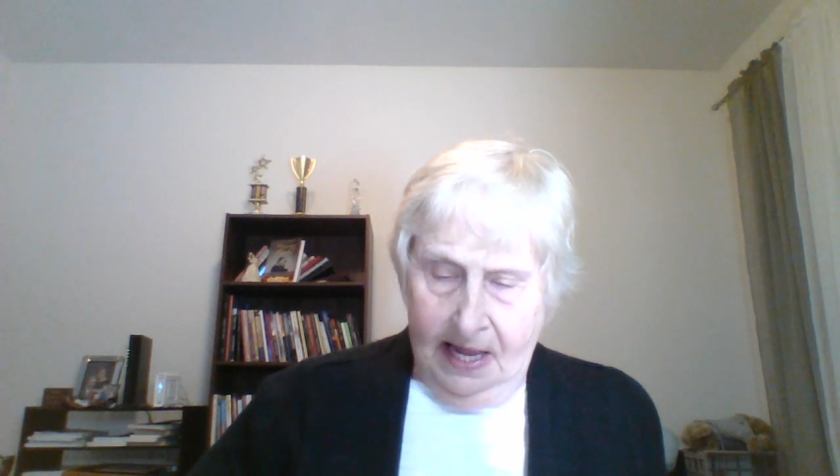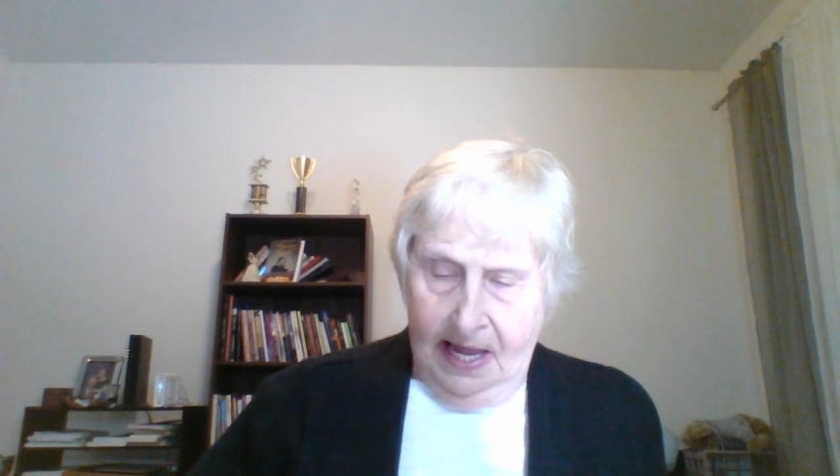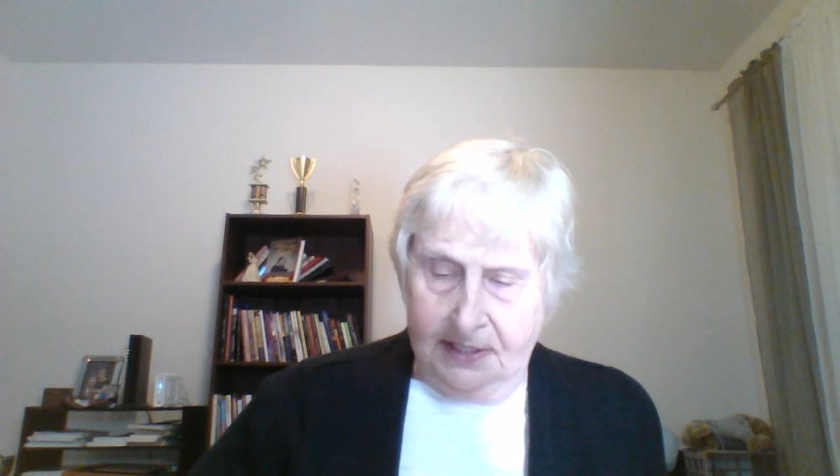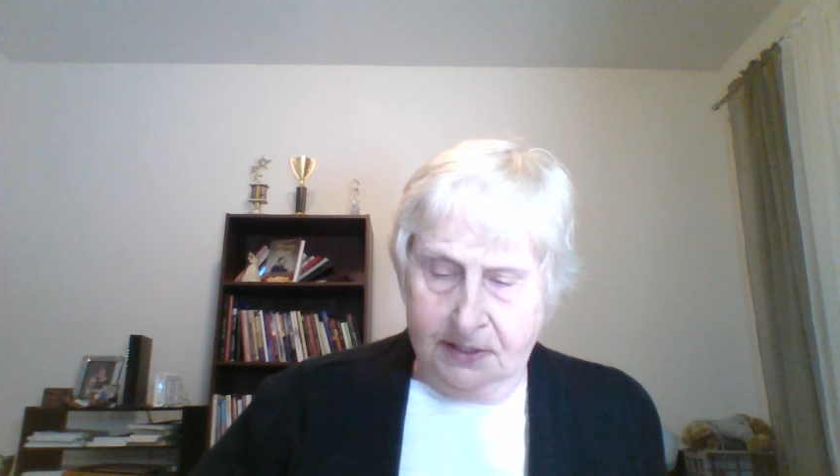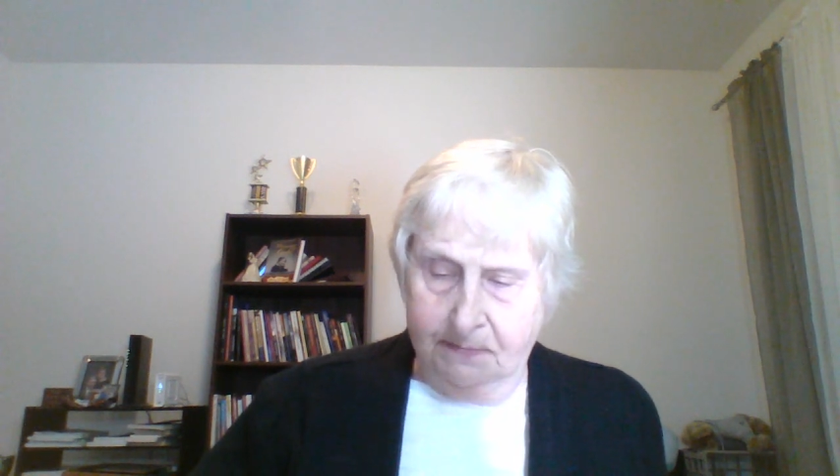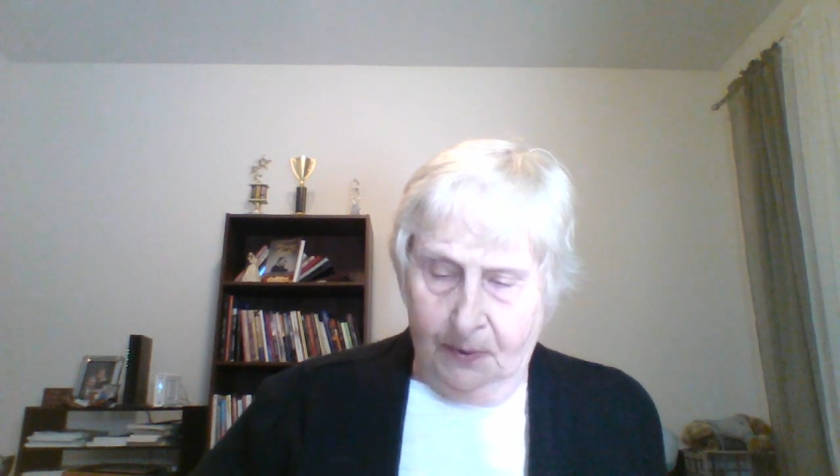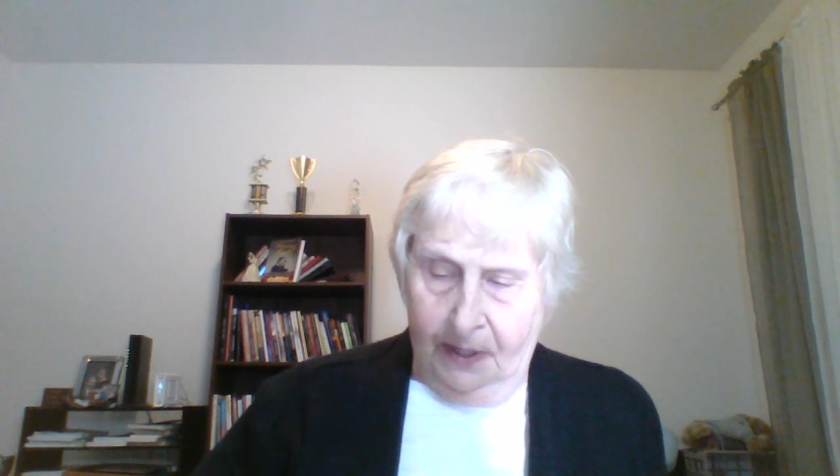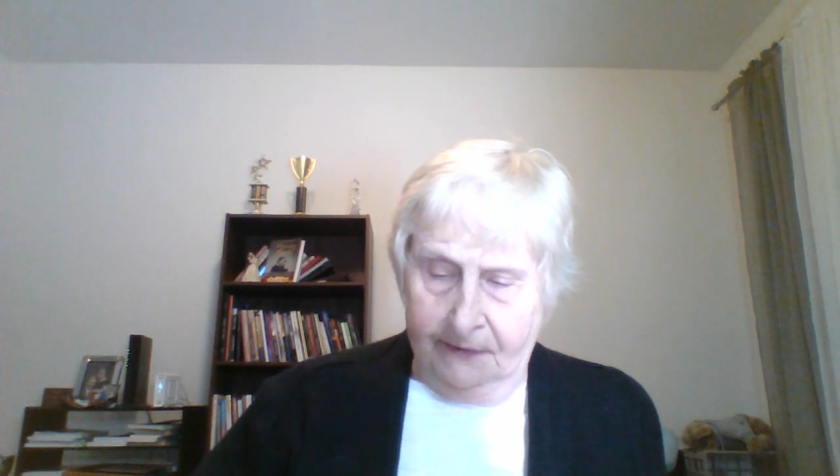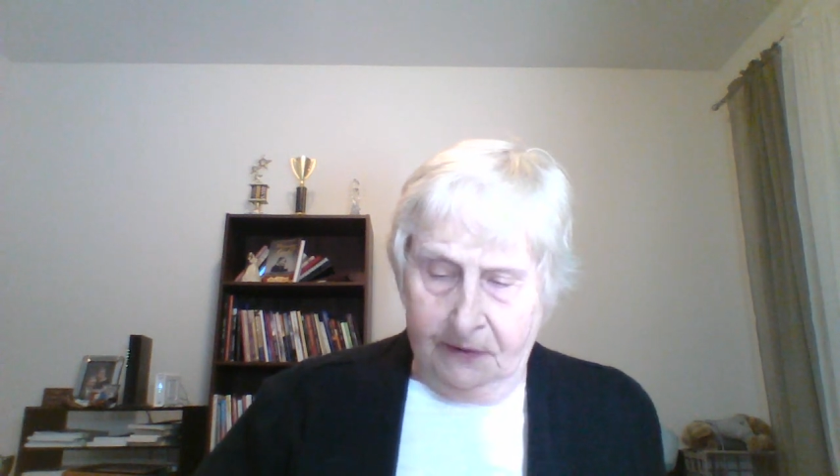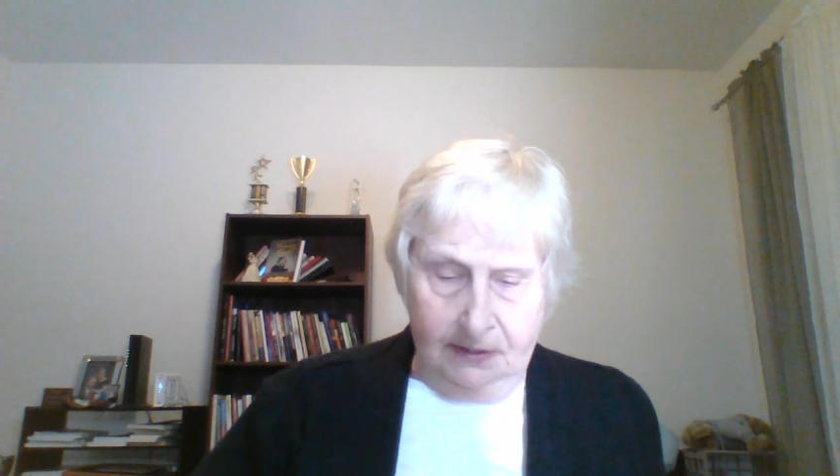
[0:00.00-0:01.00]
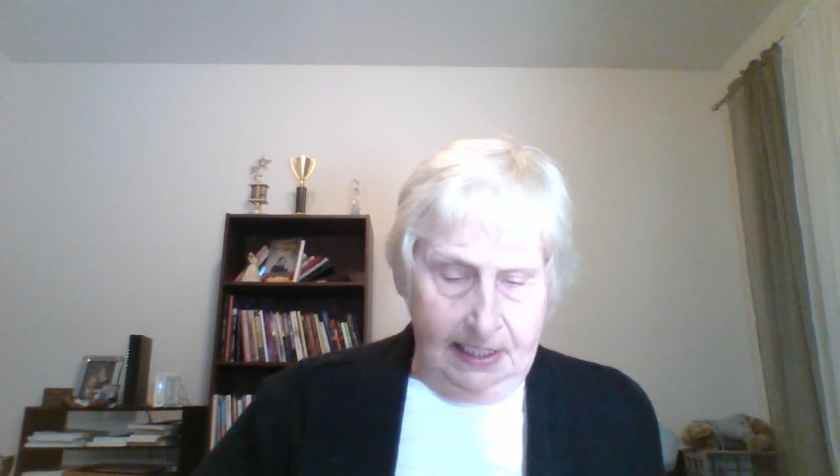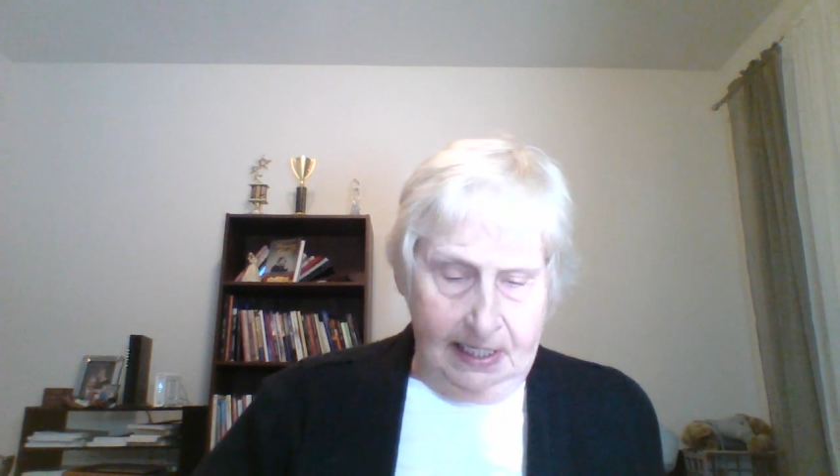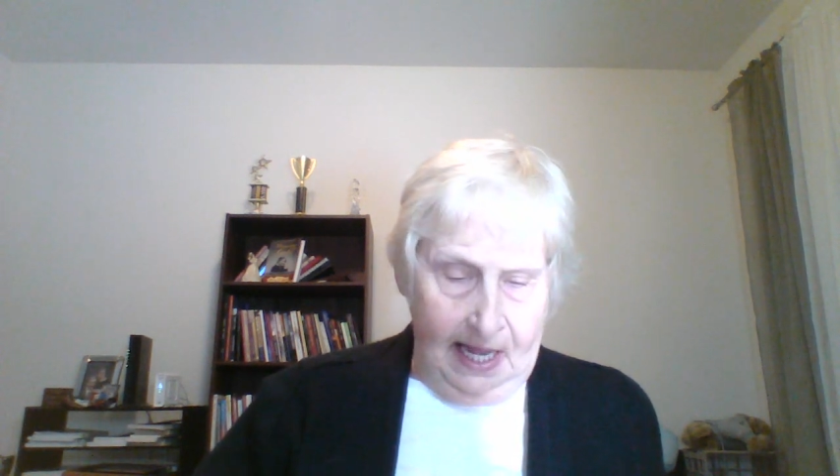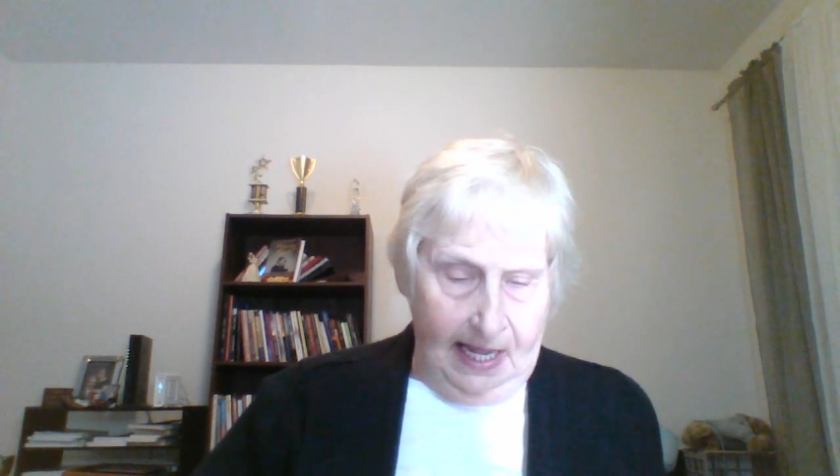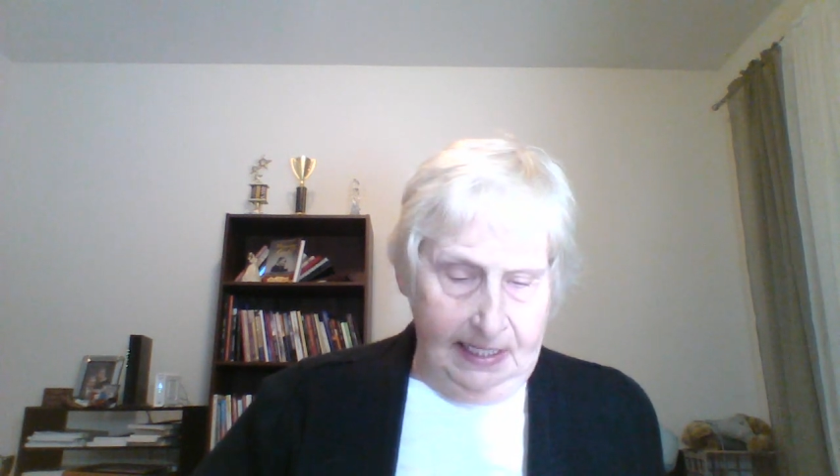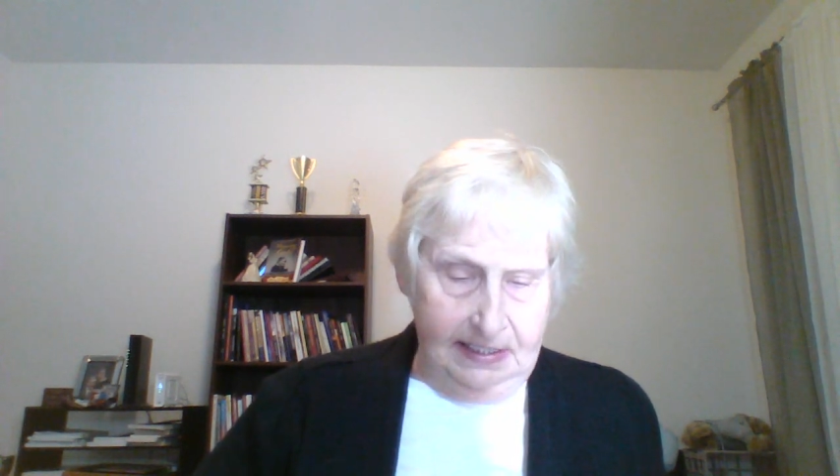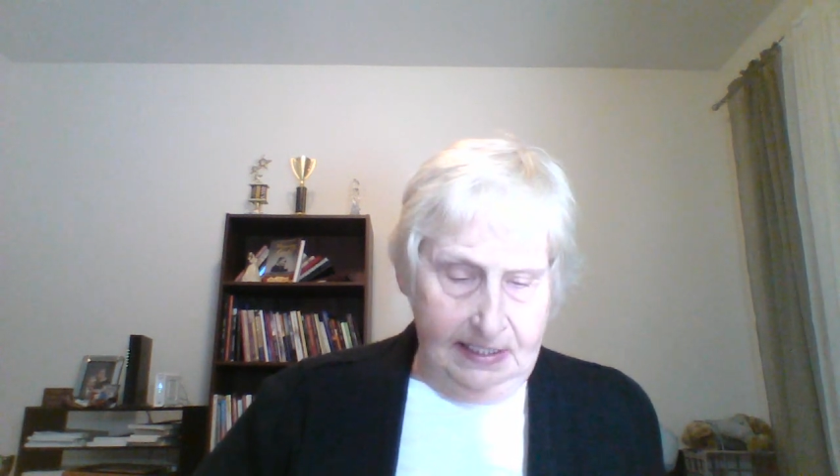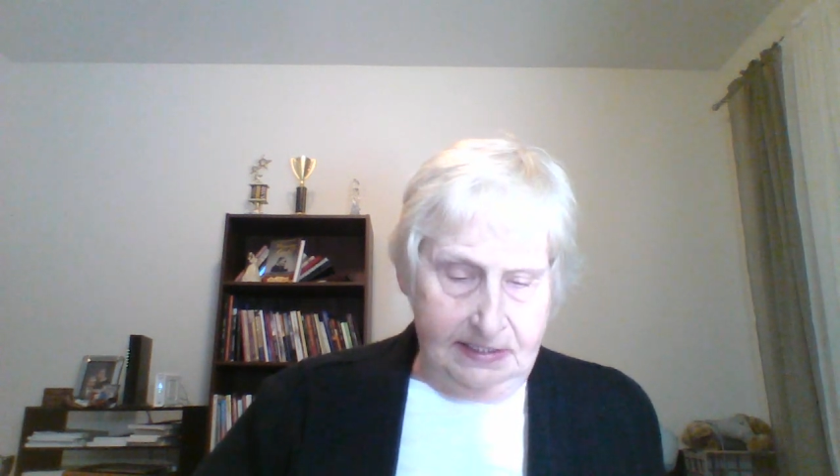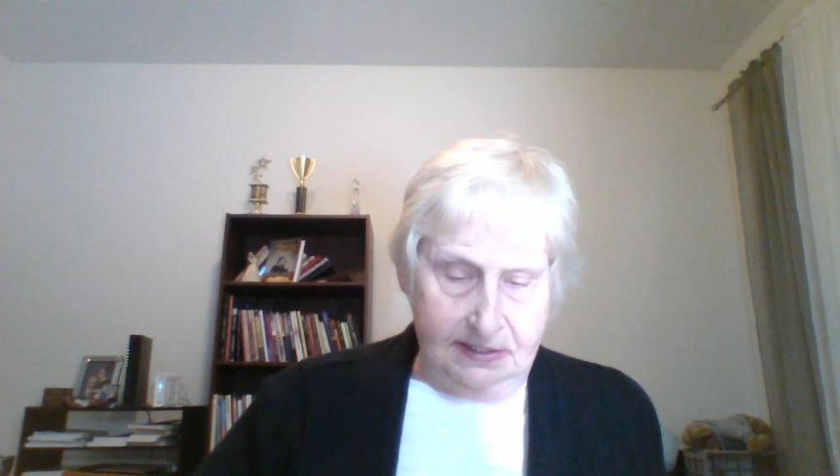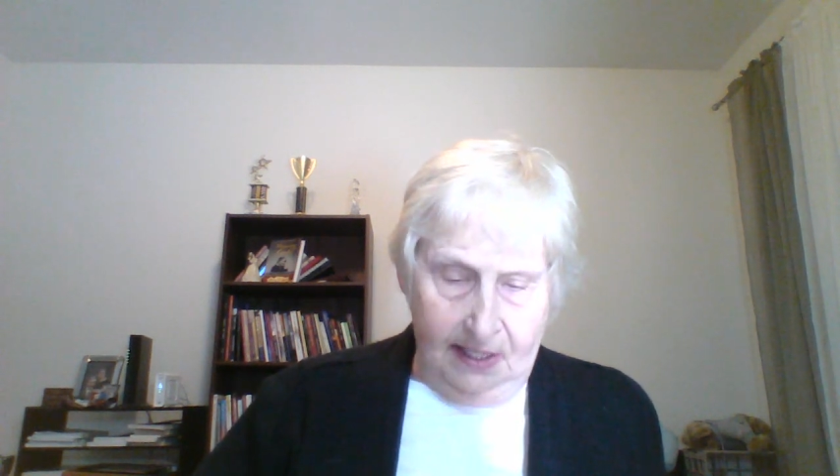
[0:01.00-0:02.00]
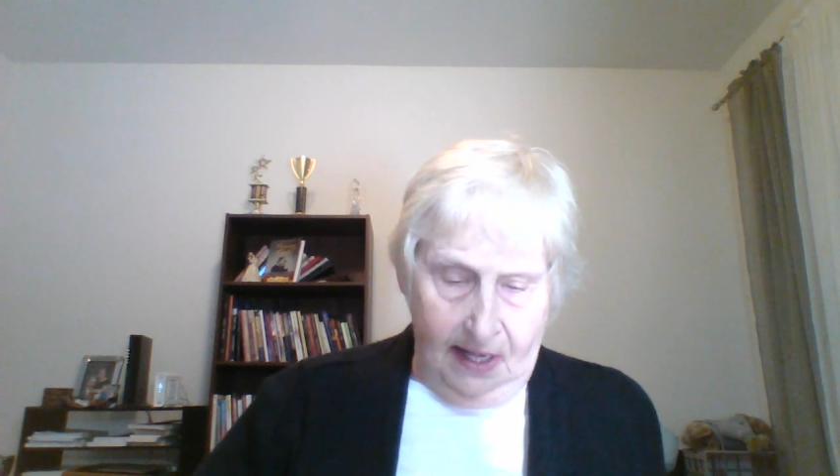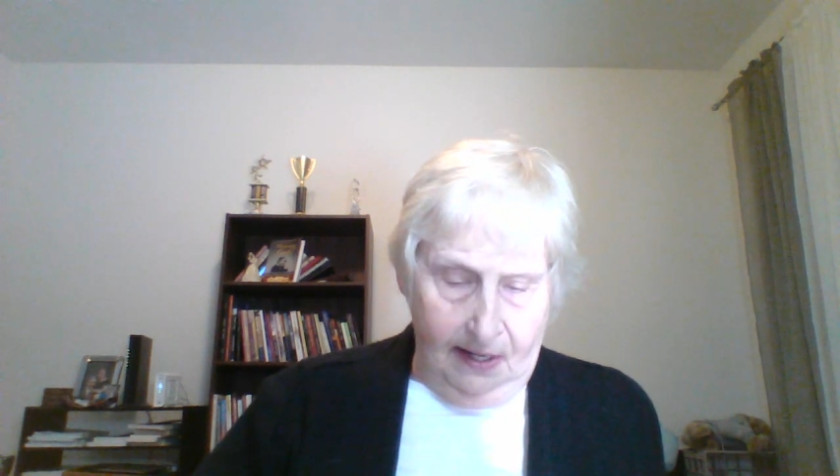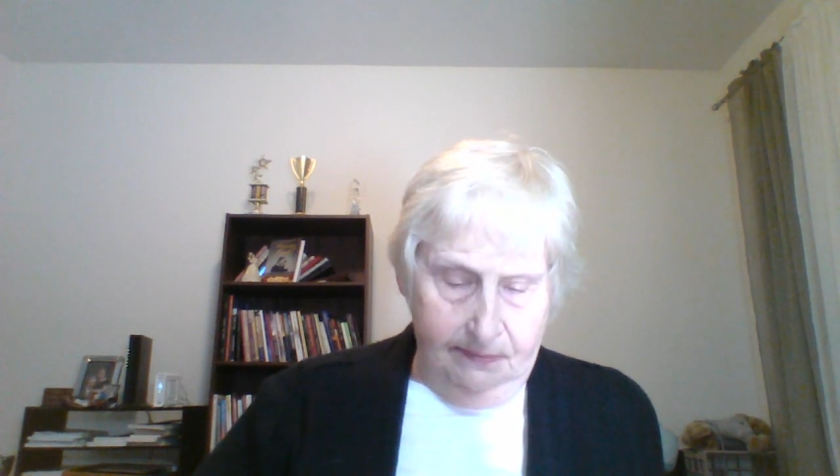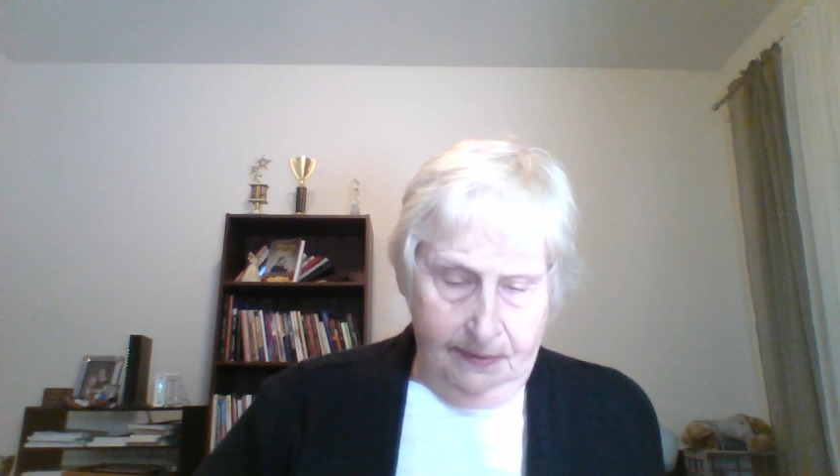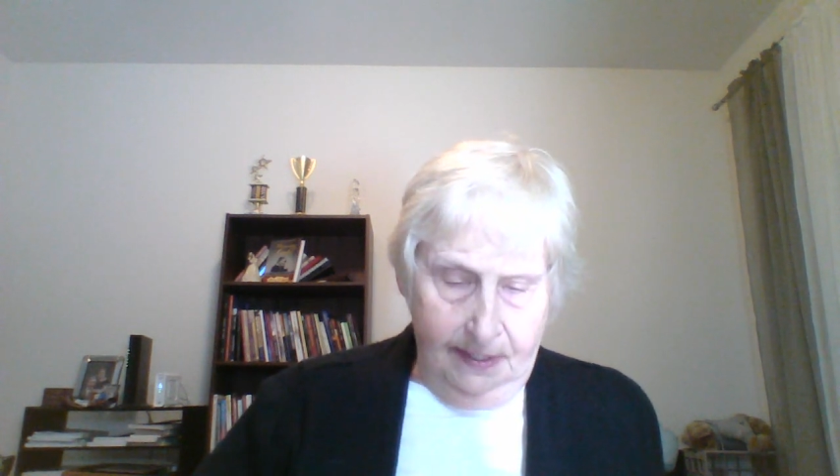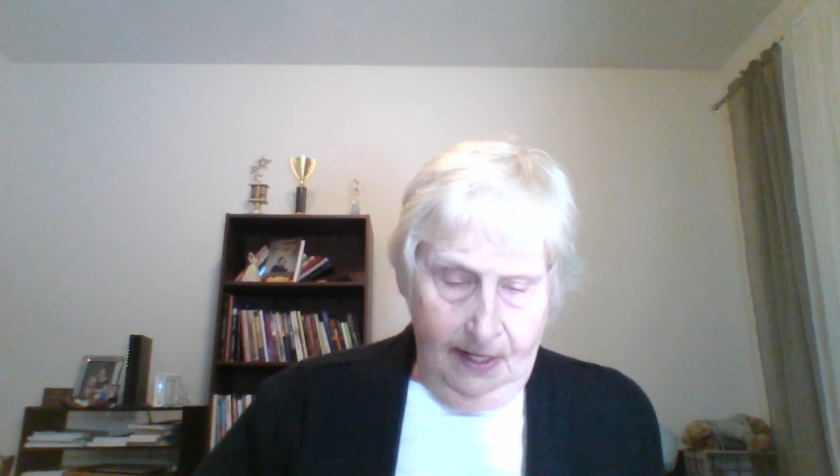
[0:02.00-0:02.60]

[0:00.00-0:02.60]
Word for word: and to brotherly kindness, love.